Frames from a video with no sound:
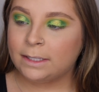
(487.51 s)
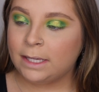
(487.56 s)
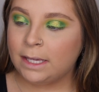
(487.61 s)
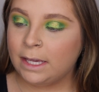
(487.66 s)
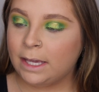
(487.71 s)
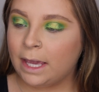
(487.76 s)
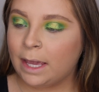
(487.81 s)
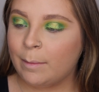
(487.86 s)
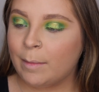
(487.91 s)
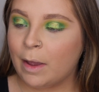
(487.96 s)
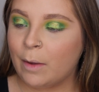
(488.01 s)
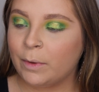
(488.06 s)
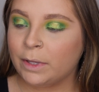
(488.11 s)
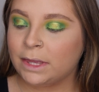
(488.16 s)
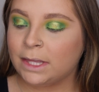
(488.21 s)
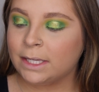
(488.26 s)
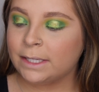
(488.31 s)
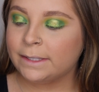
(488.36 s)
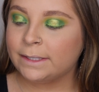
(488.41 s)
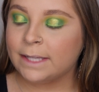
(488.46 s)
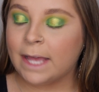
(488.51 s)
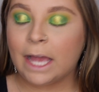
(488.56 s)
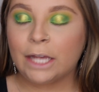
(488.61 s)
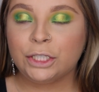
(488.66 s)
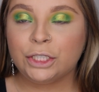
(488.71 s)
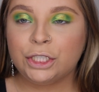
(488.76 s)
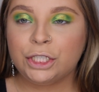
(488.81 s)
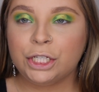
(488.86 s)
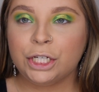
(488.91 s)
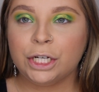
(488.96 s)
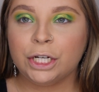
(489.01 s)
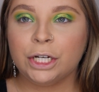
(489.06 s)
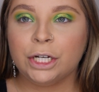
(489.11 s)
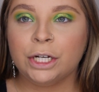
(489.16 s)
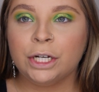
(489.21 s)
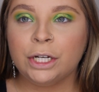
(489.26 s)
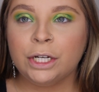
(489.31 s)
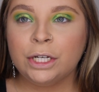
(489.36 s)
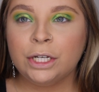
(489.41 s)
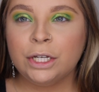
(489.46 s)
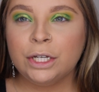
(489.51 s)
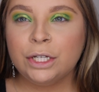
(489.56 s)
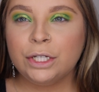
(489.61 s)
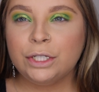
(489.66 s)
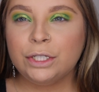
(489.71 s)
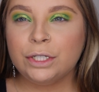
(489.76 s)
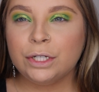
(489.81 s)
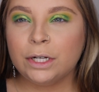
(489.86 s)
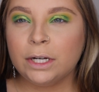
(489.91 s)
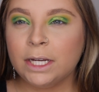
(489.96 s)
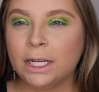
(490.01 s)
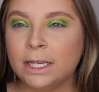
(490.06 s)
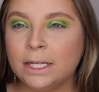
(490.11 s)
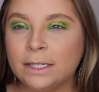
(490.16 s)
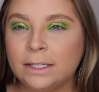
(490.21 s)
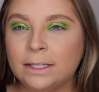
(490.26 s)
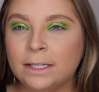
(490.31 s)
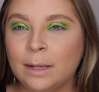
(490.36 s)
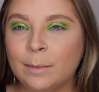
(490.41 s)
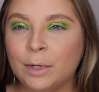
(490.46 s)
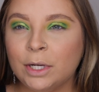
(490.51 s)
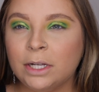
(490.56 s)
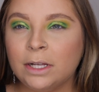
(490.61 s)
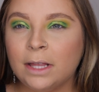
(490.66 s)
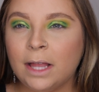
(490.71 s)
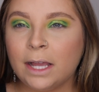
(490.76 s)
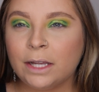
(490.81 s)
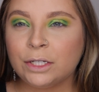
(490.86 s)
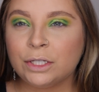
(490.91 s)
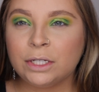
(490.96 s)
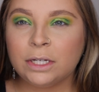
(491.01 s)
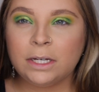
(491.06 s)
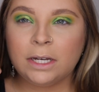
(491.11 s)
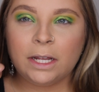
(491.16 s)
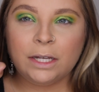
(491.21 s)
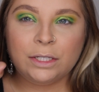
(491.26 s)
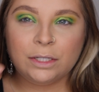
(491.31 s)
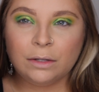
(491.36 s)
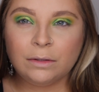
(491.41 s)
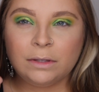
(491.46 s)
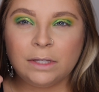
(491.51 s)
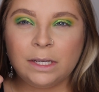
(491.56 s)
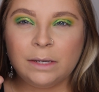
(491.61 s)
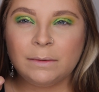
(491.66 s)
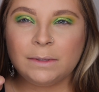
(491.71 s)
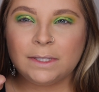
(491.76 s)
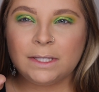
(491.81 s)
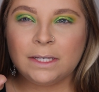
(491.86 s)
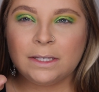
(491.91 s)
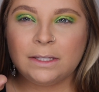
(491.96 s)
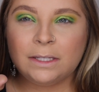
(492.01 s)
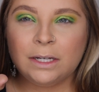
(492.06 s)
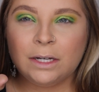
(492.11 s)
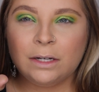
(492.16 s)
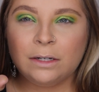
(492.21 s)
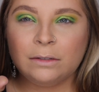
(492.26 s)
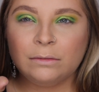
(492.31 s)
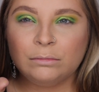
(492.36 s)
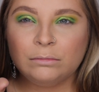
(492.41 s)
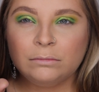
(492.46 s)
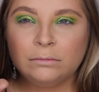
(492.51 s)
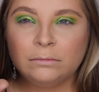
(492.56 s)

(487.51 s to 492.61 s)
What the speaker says: He came out with this last year during his summer collection. I don't think it was this year.